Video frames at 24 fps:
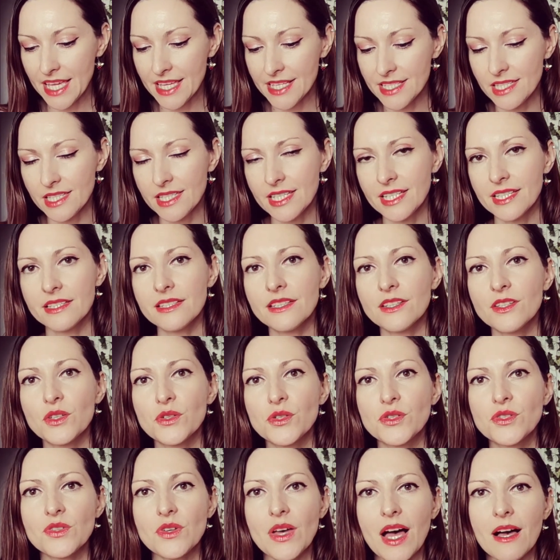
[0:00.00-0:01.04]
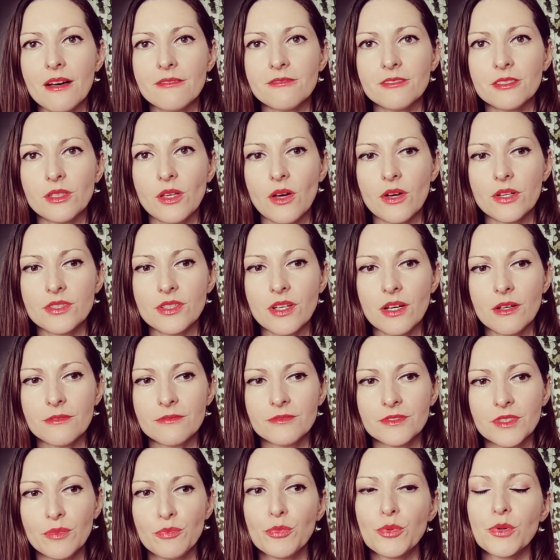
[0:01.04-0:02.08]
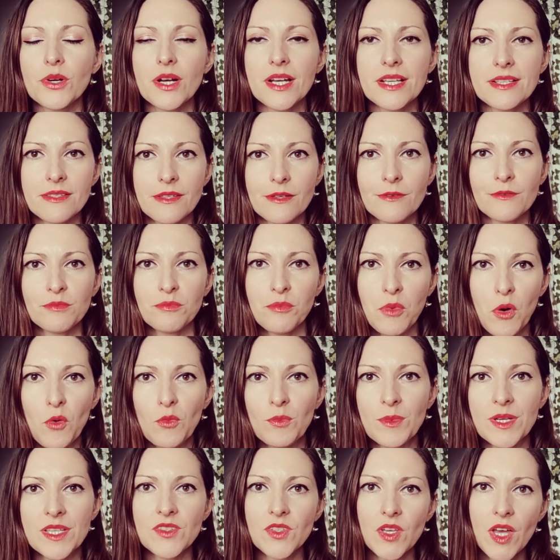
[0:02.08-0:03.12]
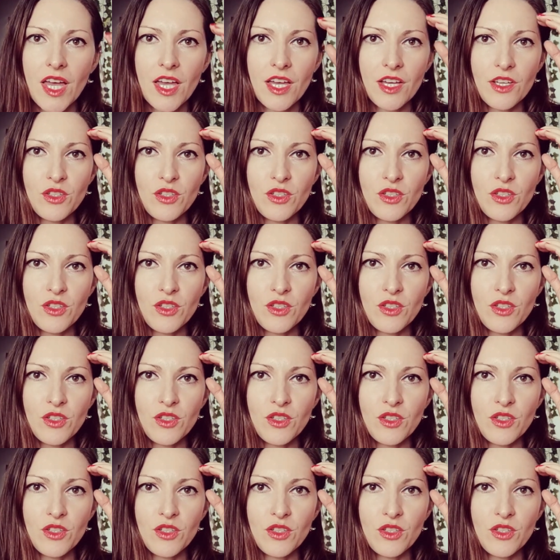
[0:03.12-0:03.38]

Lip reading: is leading you to have a lot of depressive moments.